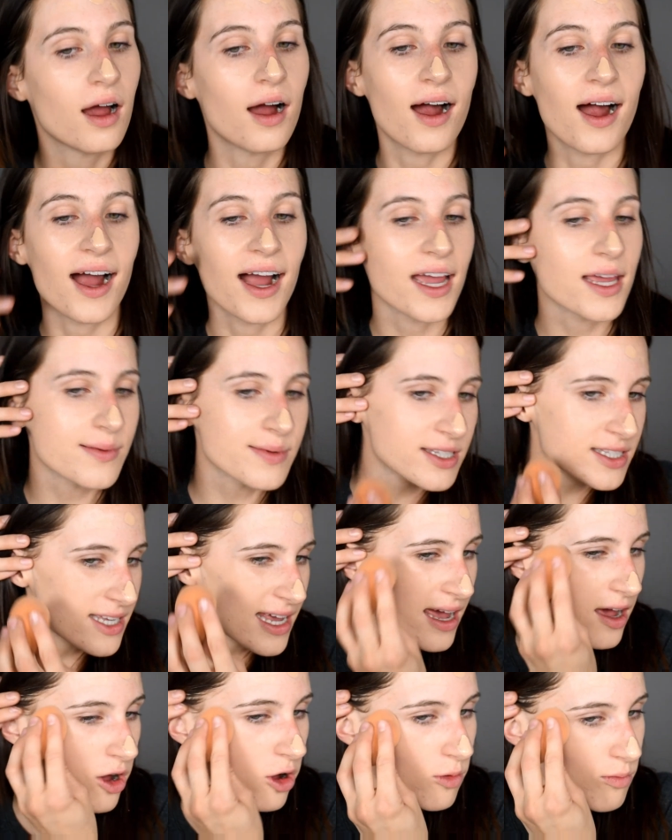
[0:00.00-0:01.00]
I am a
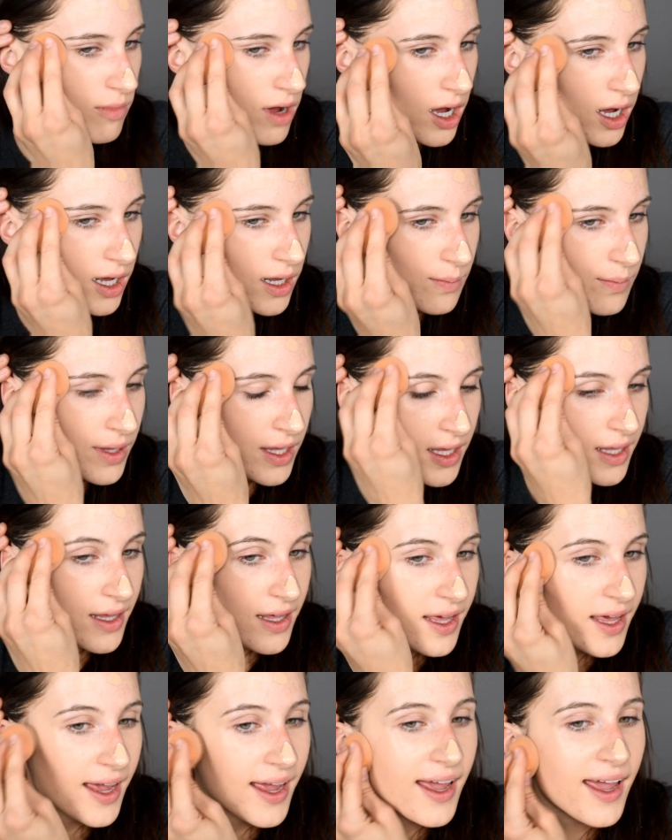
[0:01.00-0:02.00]
stay-at-home mom,
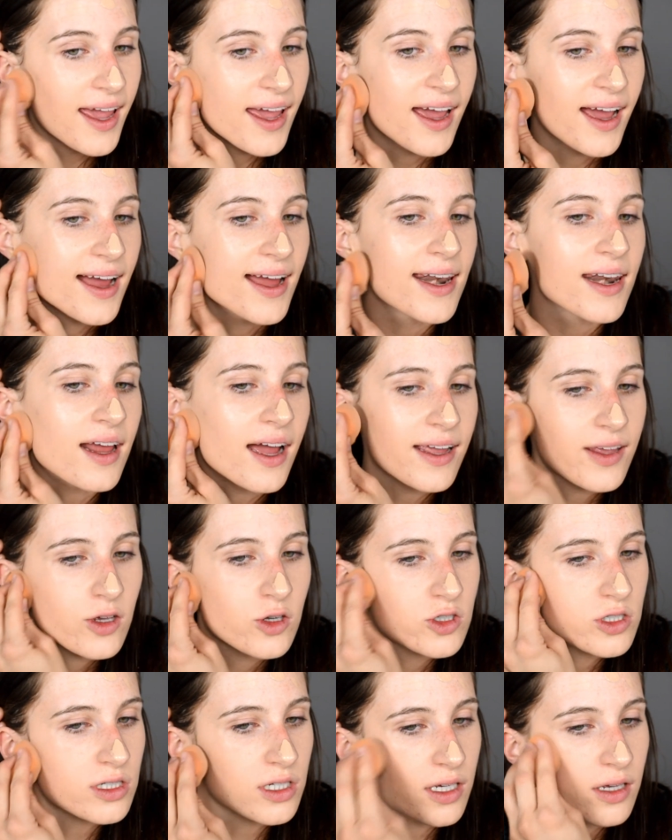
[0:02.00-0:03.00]
and I
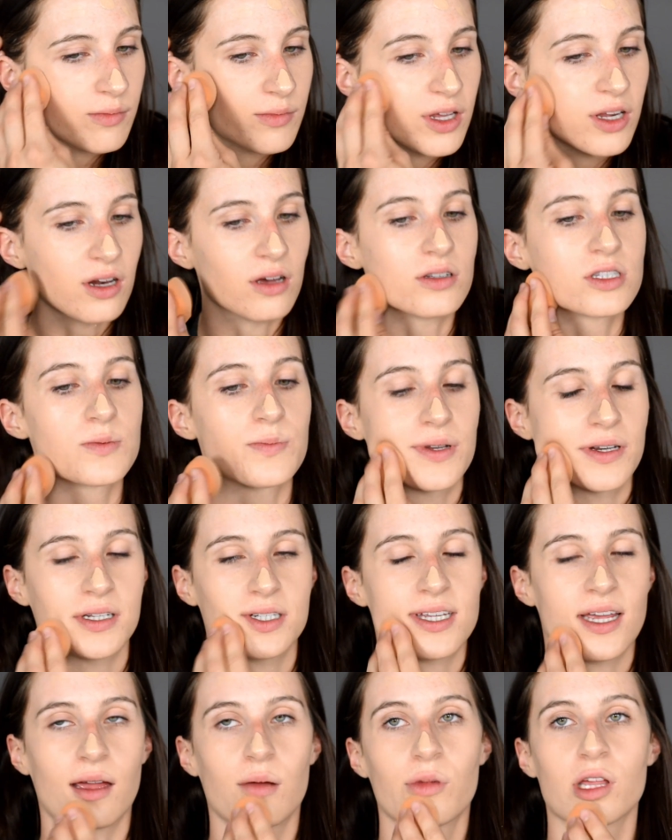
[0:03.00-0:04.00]
usually am, spending
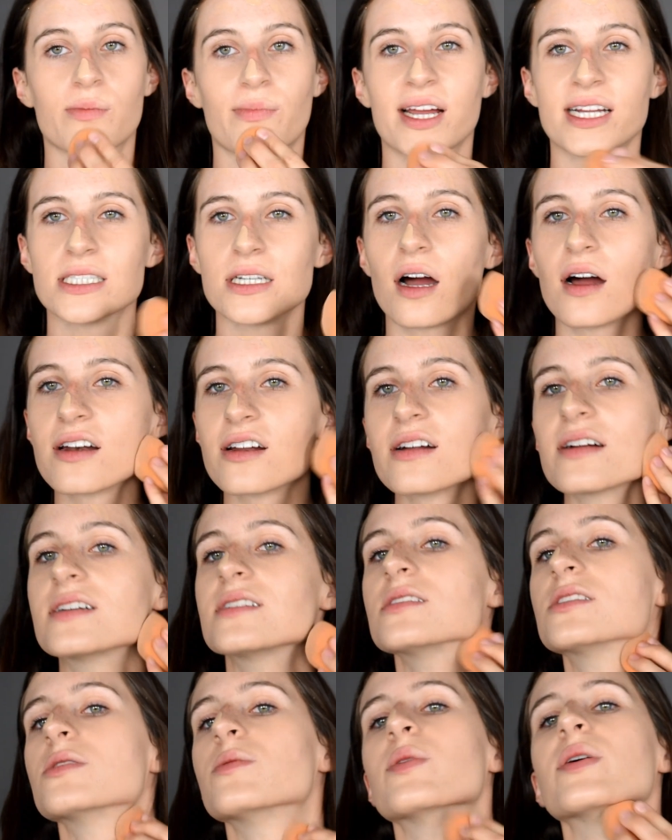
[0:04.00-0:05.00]
time with my daughter
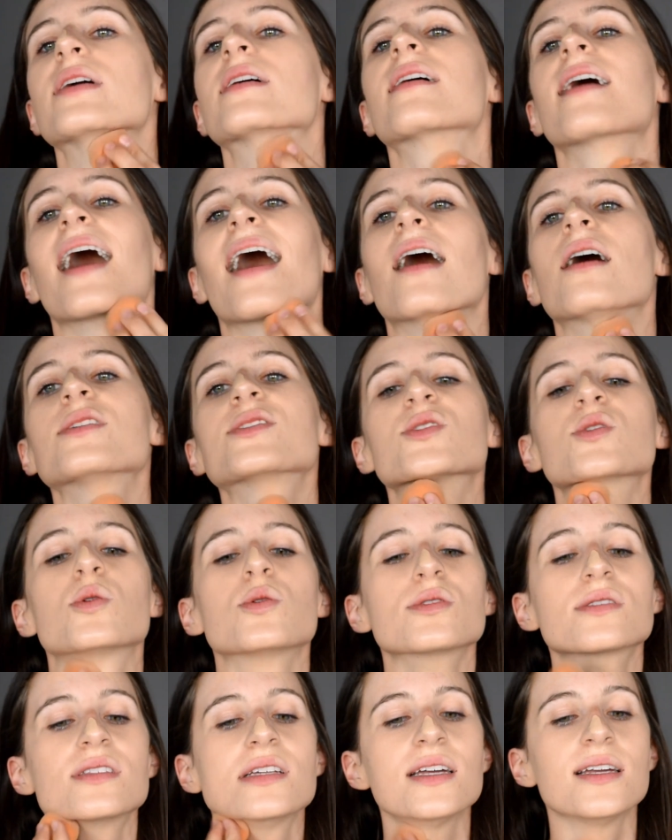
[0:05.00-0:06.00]
and doing
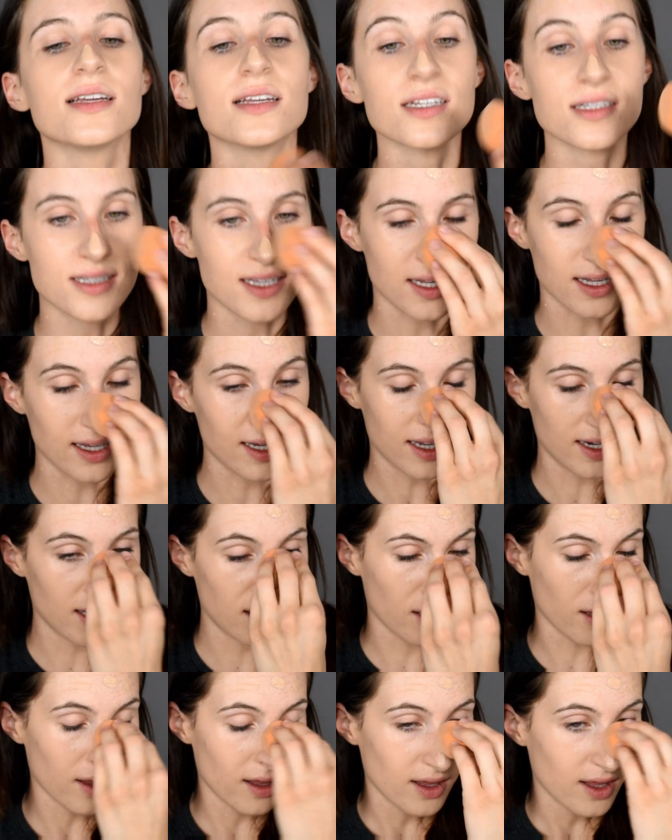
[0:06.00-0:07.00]
household things and
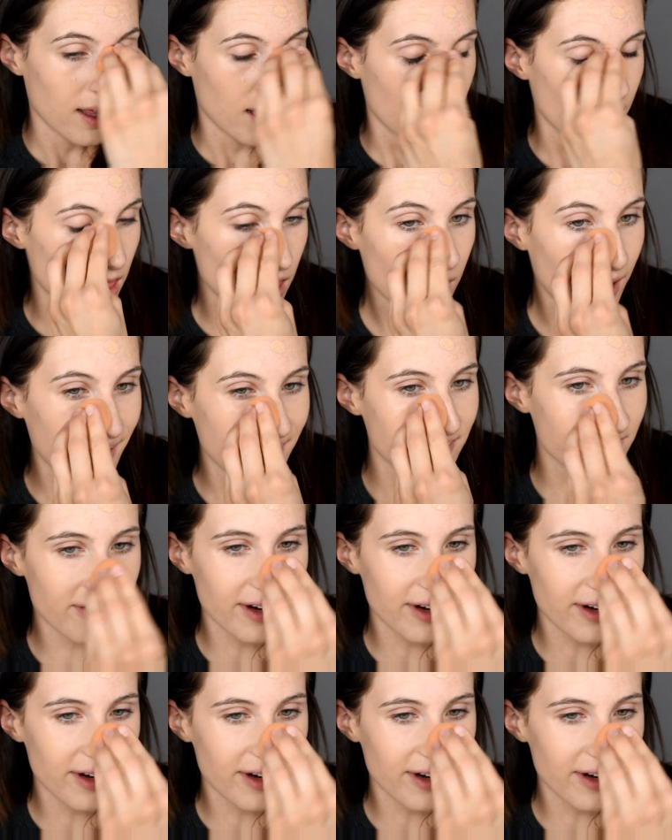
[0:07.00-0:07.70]
getting life